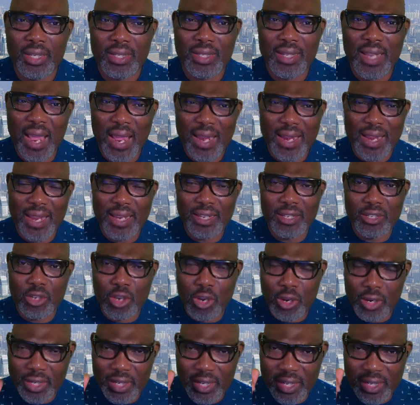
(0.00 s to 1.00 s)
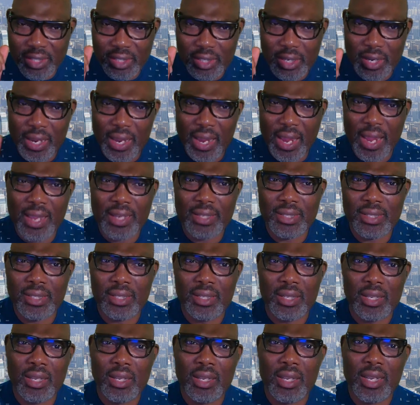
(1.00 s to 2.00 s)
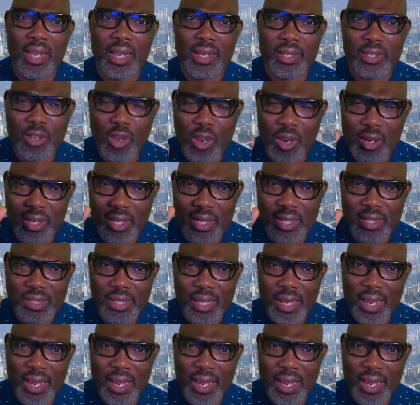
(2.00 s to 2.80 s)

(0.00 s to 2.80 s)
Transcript: that a donkey's head, a donkey's